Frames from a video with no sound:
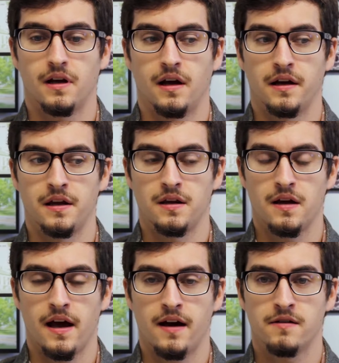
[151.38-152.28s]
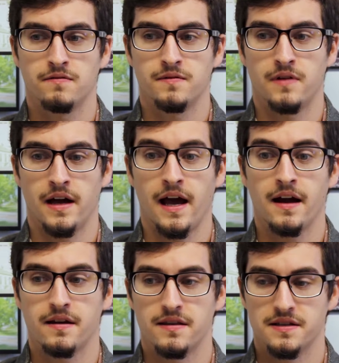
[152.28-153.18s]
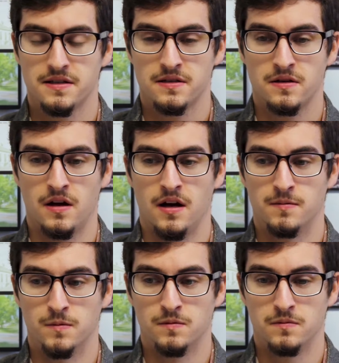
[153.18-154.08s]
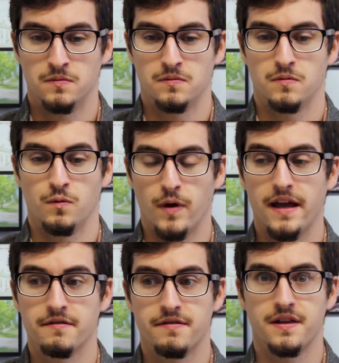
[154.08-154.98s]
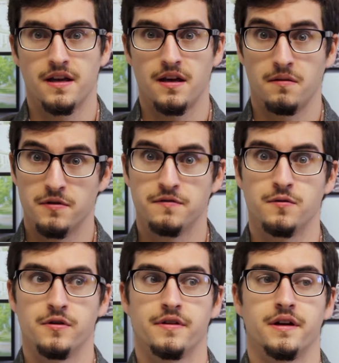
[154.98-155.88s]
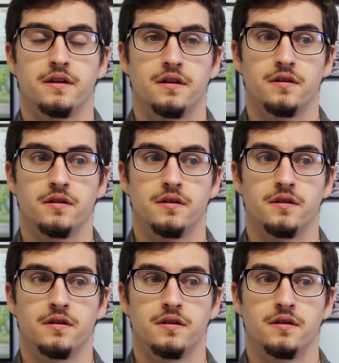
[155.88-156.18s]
I had this way of thinking before that